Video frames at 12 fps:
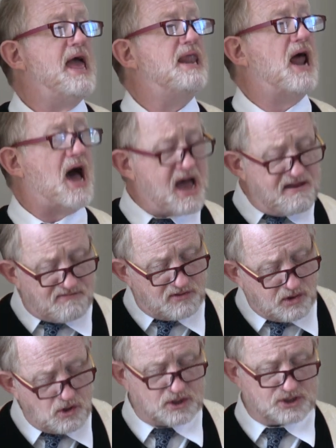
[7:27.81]
And I've
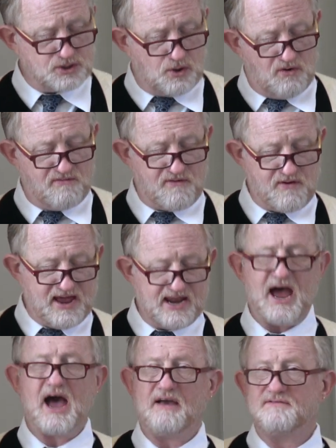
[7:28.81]
looked over and
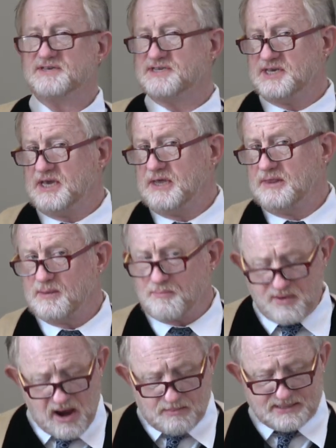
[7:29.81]
I've seen the
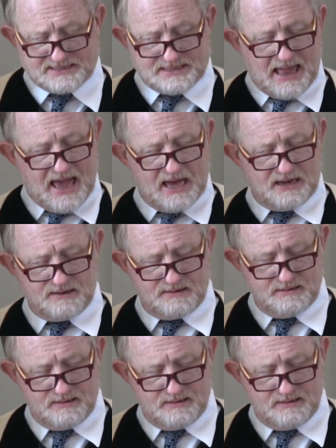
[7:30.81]
promised land.